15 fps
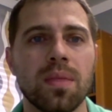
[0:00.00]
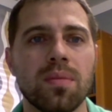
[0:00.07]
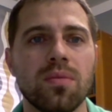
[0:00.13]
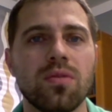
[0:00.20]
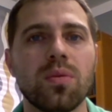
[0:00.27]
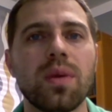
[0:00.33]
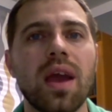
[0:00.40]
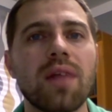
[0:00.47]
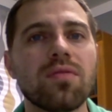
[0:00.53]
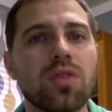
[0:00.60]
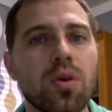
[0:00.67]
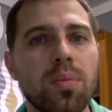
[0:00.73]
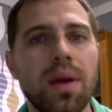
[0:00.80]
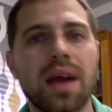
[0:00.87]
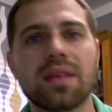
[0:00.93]
You see, we have to
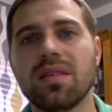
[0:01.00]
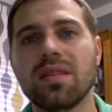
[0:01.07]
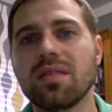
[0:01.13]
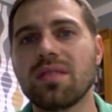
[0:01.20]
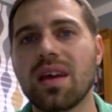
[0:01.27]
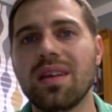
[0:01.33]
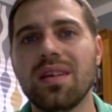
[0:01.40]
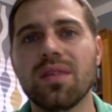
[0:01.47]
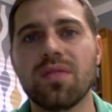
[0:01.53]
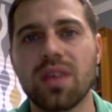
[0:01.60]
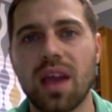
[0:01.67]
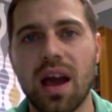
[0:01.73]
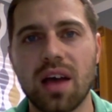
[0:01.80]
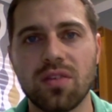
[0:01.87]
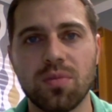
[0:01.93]
go back to this idea of the
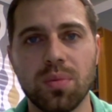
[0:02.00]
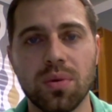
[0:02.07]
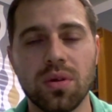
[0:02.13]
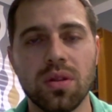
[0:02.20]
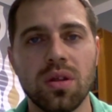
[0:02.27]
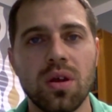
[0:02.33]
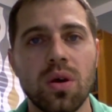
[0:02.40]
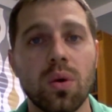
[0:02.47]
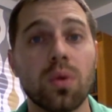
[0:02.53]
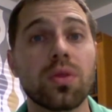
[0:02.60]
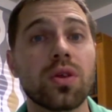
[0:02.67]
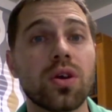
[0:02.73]
gospel, or the